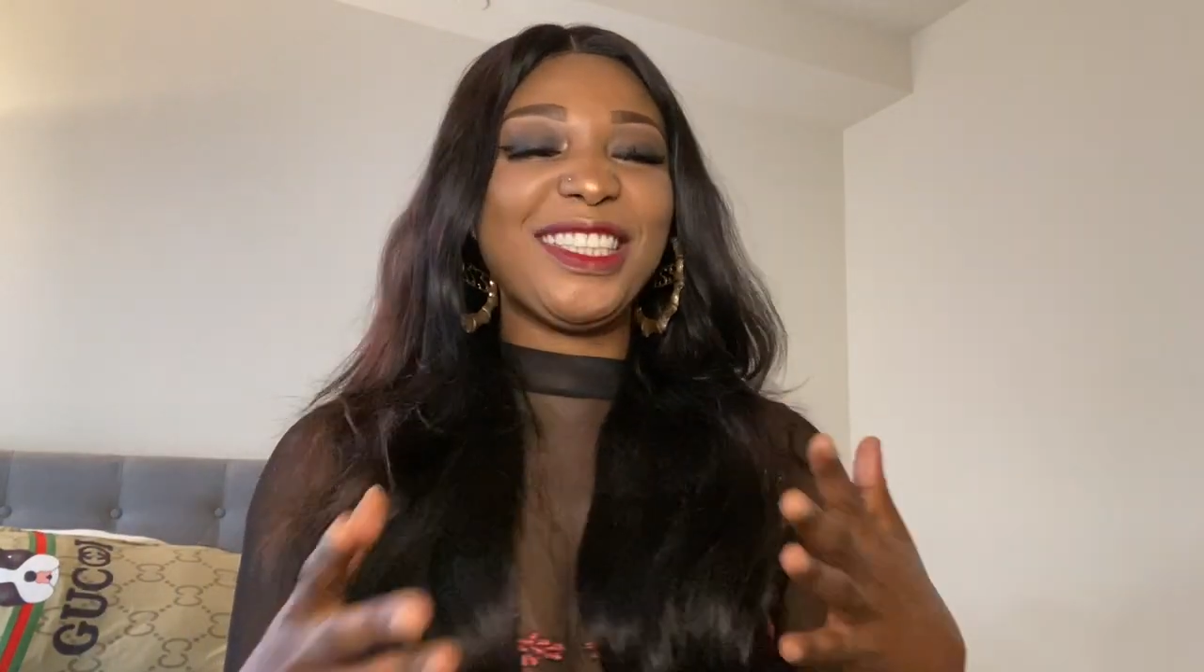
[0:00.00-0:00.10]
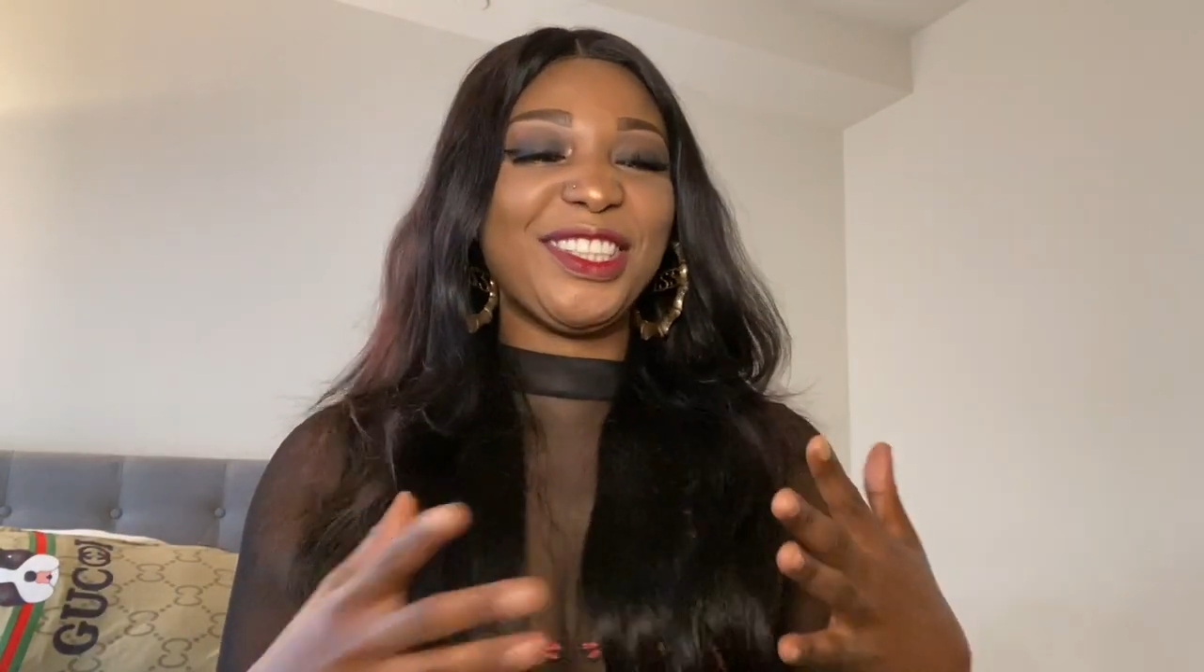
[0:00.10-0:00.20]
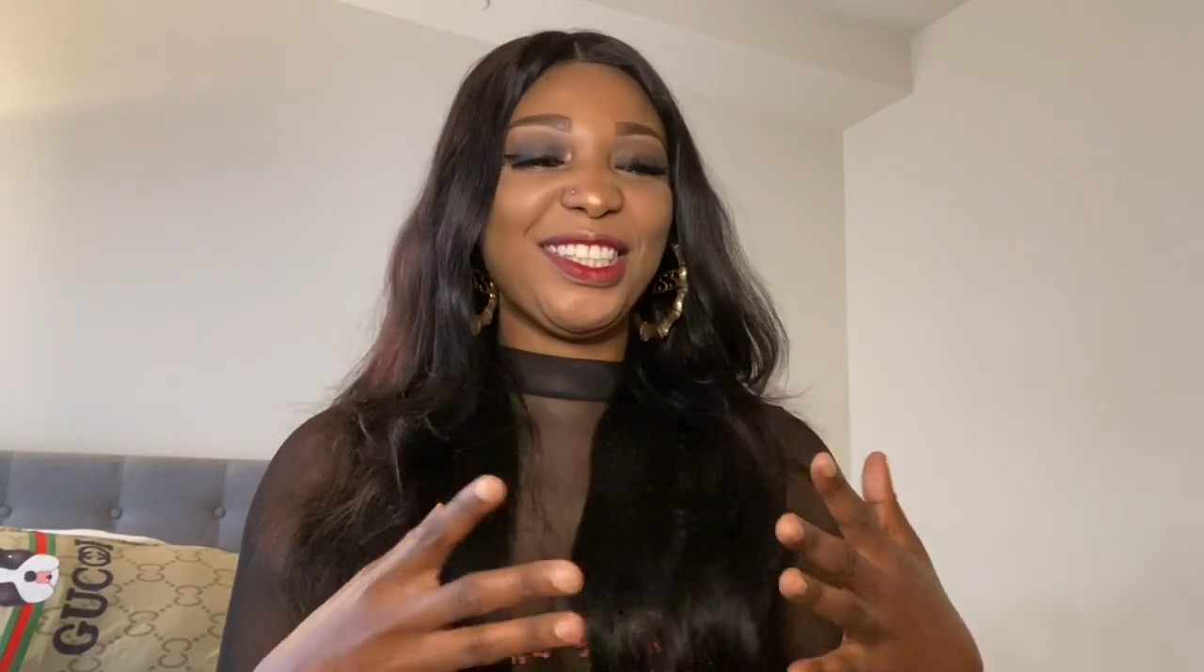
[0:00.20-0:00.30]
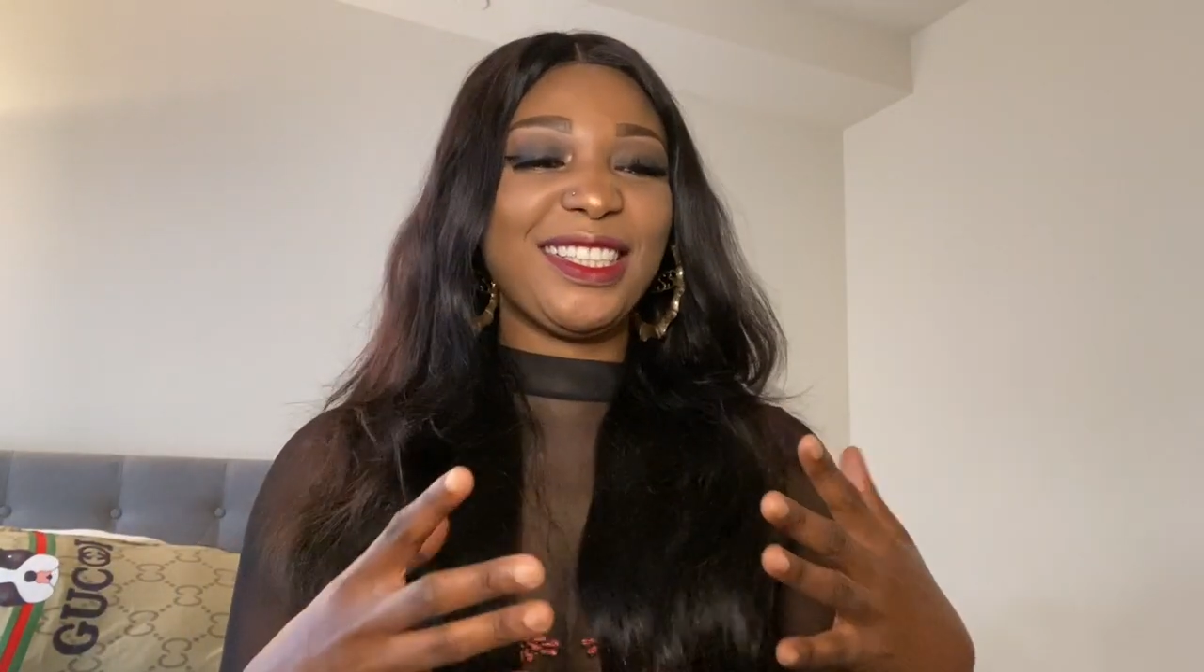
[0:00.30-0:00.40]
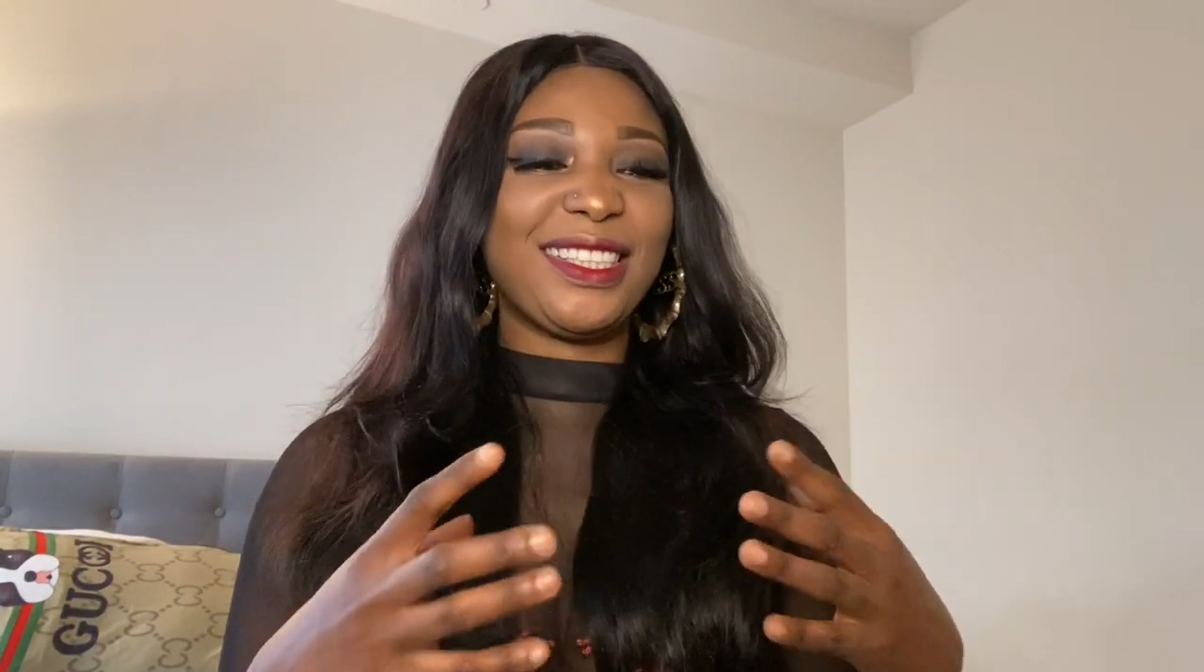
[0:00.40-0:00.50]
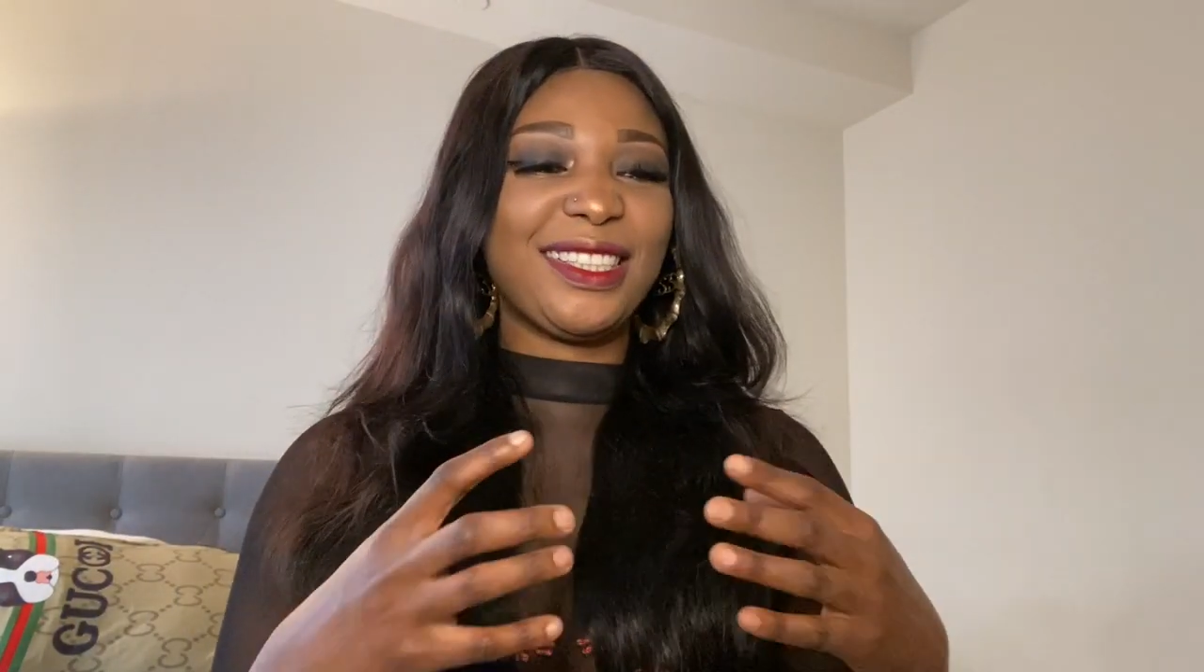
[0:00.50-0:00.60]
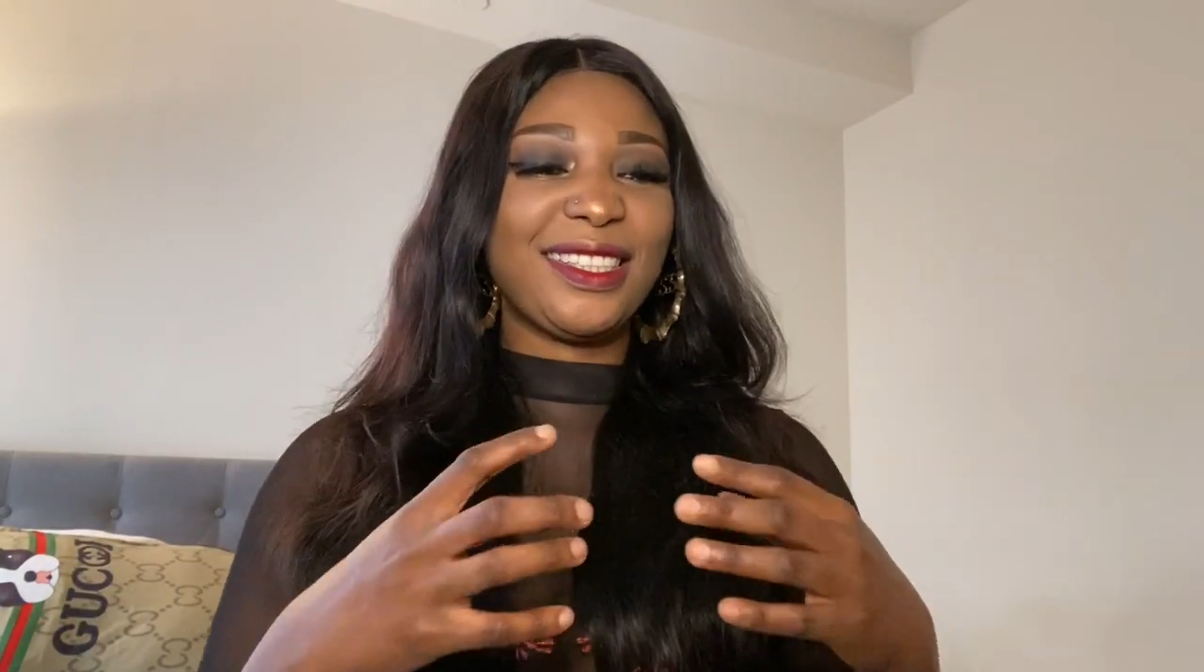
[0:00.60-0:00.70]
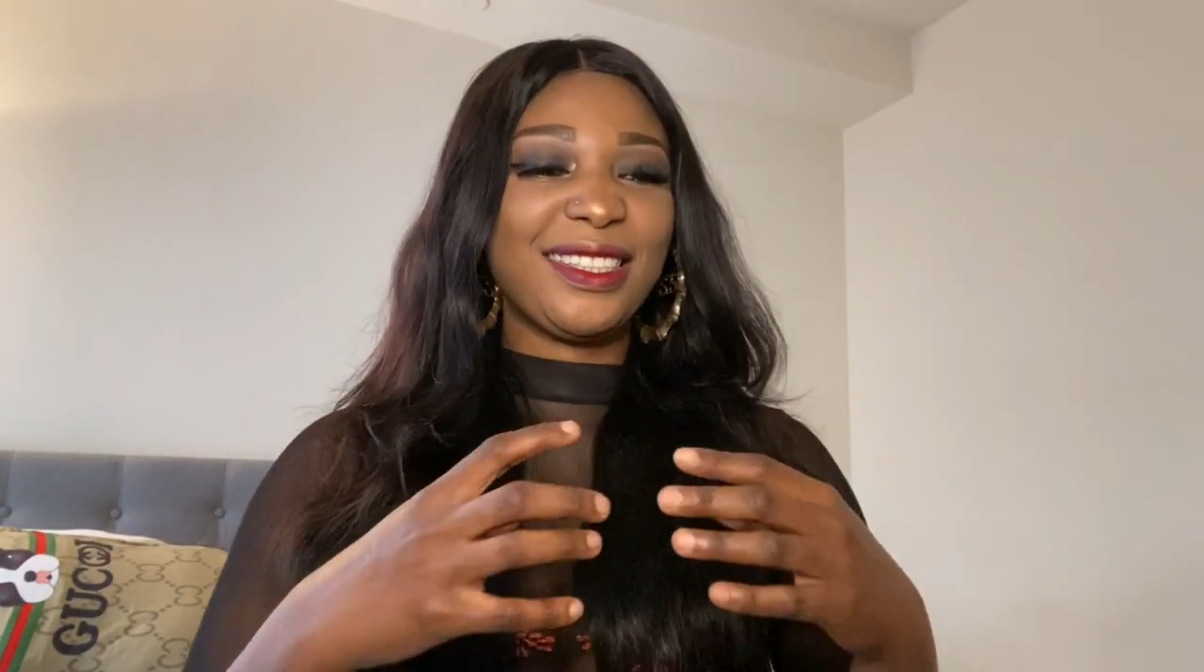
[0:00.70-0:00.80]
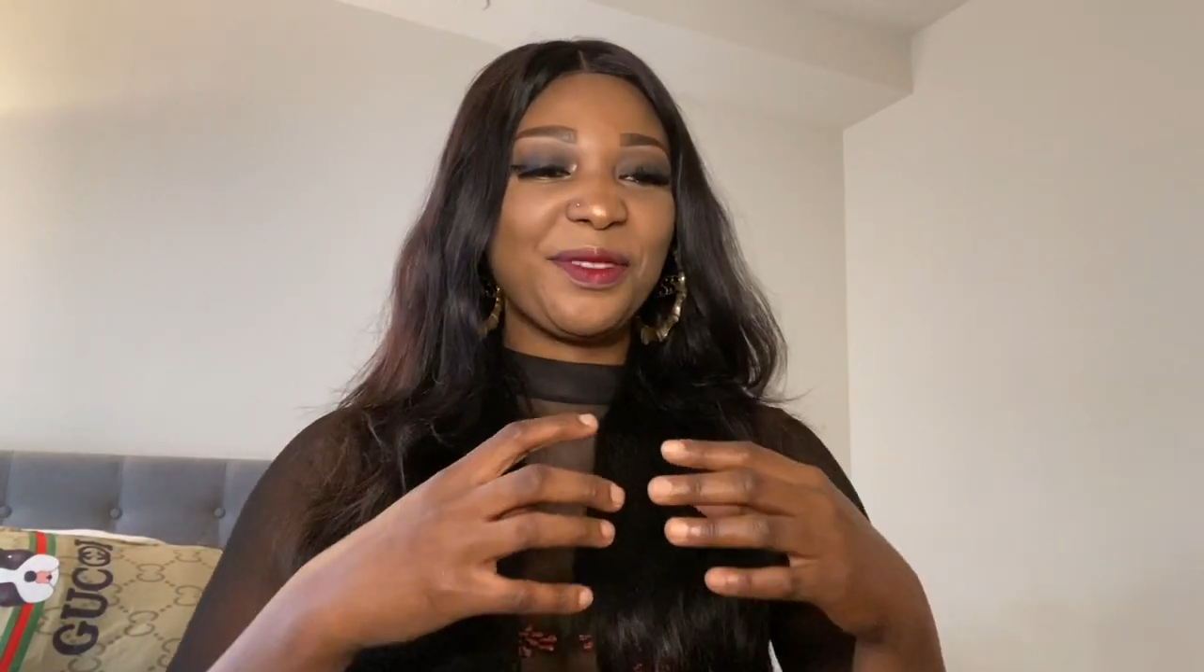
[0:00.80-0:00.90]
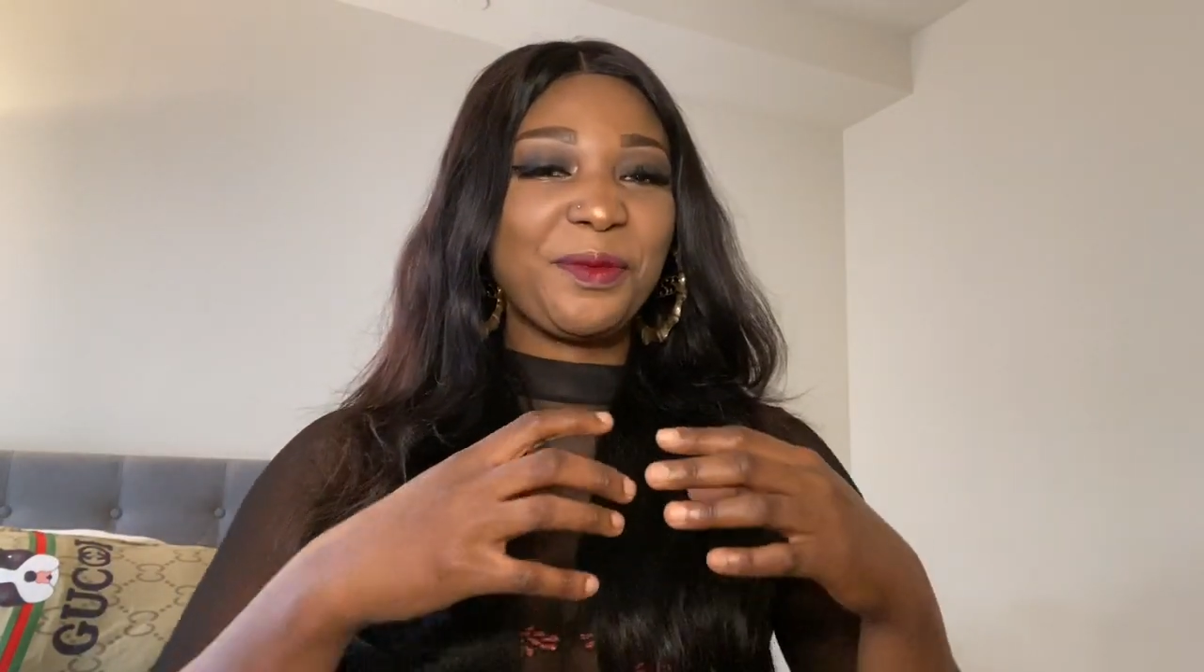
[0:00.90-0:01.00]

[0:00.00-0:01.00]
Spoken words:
she just